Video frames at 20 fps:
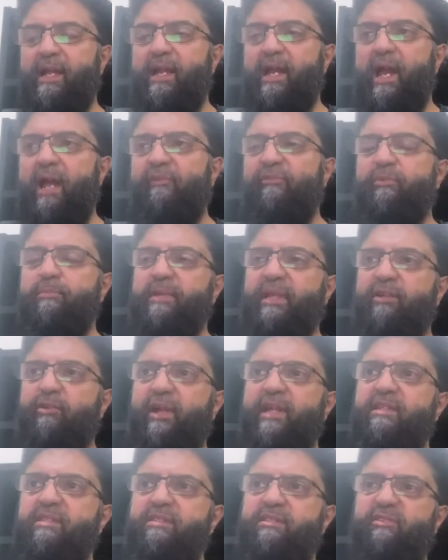And from the
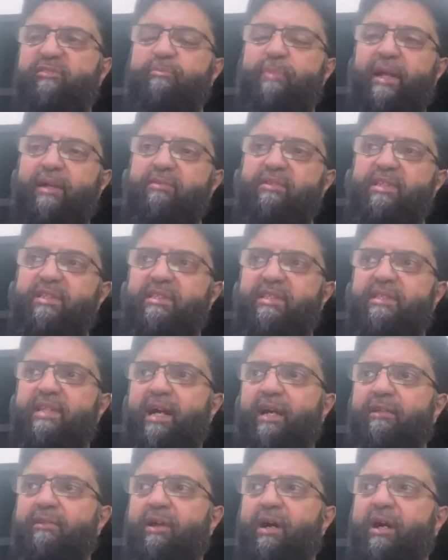greatest of bounties is that
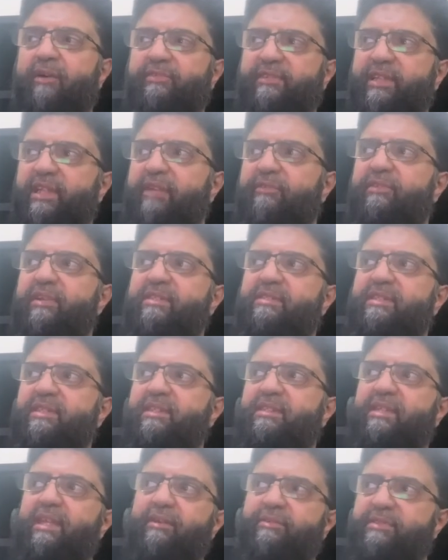Allah, after giving us
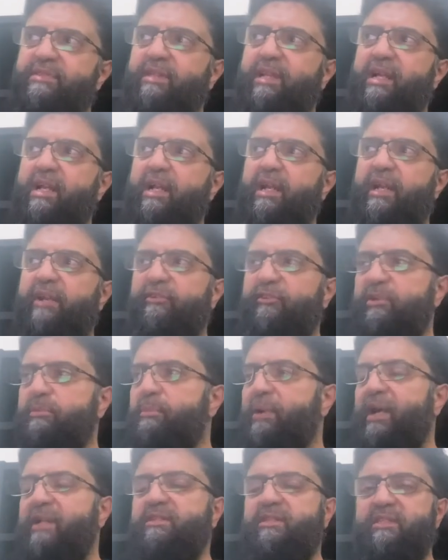these gifts, He
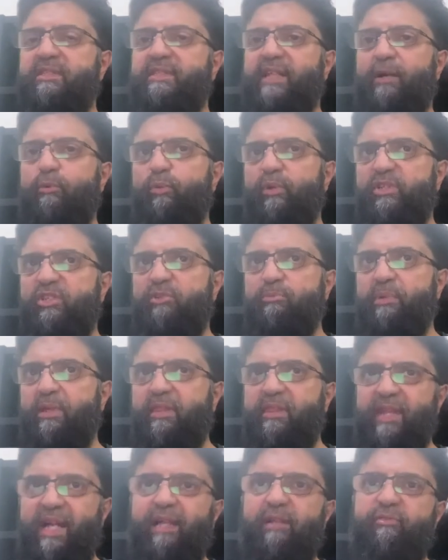reminds us that we should be
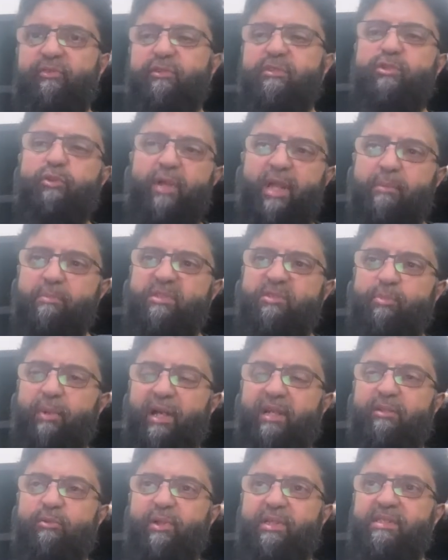thankful to Him
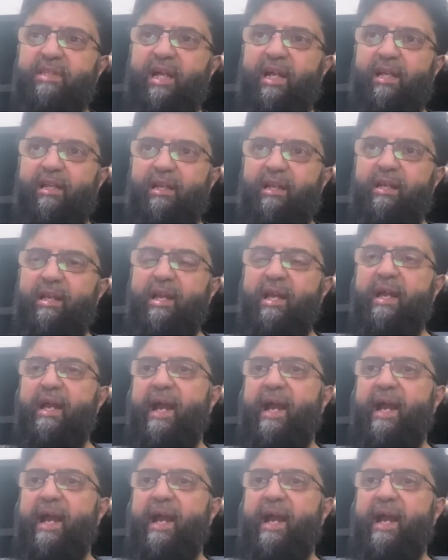subhanahu wa ta'ala,